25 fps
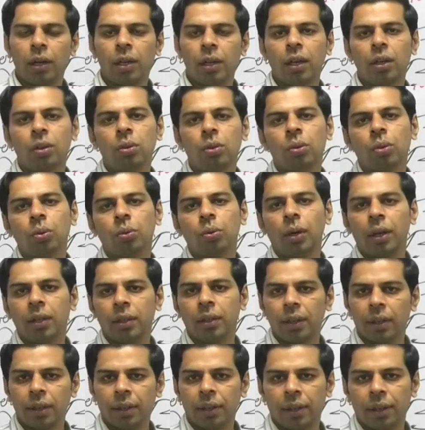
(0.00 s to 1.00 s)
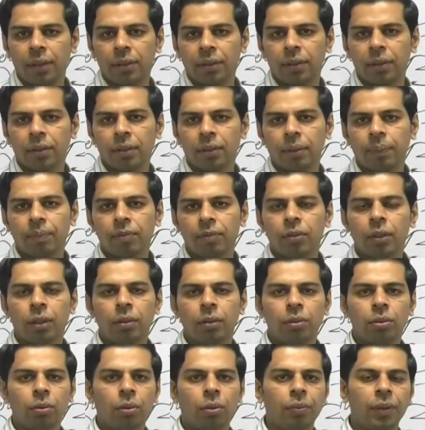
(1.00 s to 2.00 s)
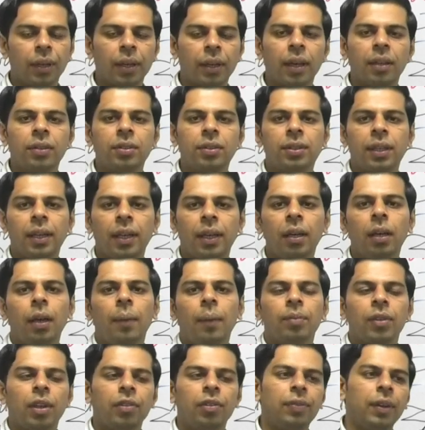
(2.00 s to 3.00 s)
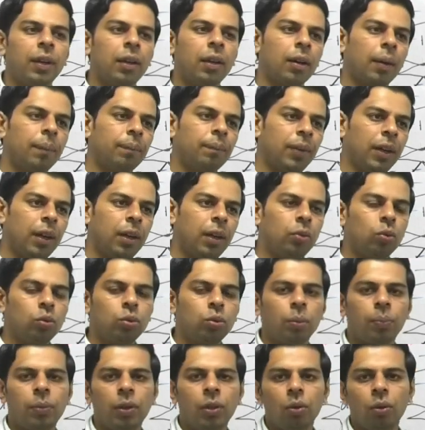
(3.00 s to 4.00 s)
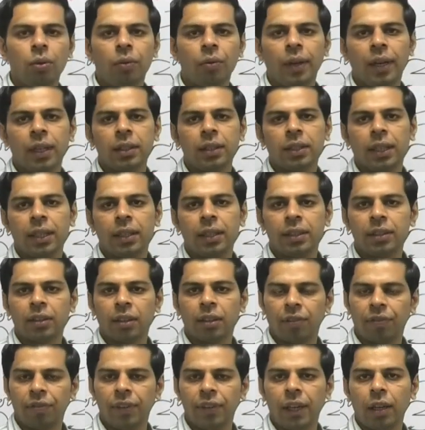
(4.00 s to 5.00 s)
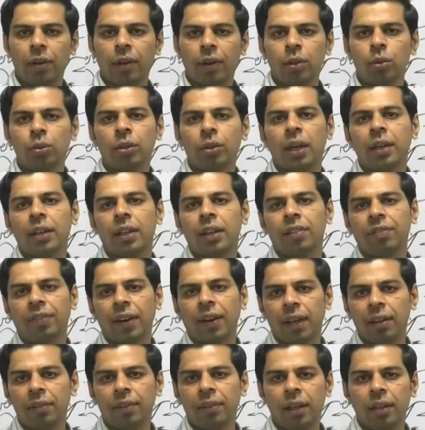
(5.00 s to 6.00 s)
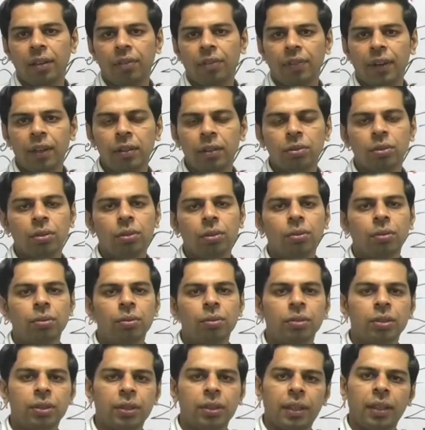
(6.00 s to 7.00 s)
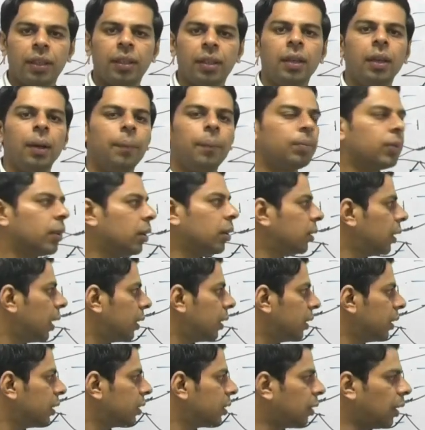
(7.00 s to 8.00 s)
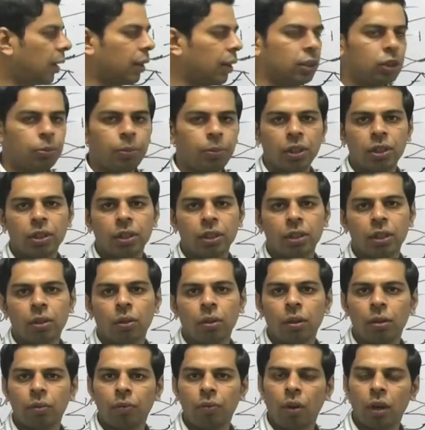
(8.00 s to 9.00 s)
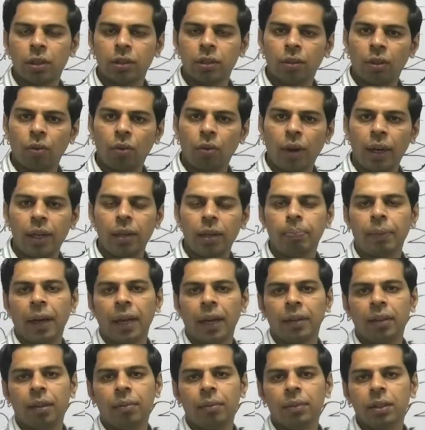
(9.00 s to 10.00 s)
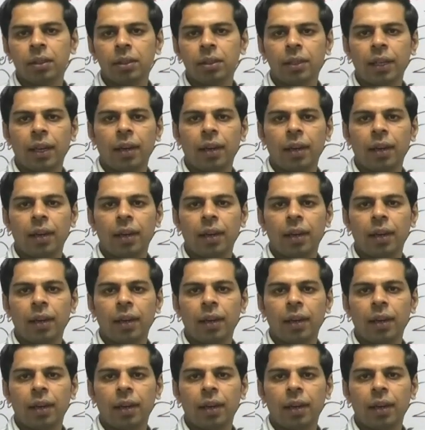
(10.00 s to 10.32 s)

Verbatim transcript: to two hundred kgs. So we can say if we compare to the blue whales, it is roughly equivalent to thirty-five elephants. So you could say that this uh, species is, was quite magnanimous, and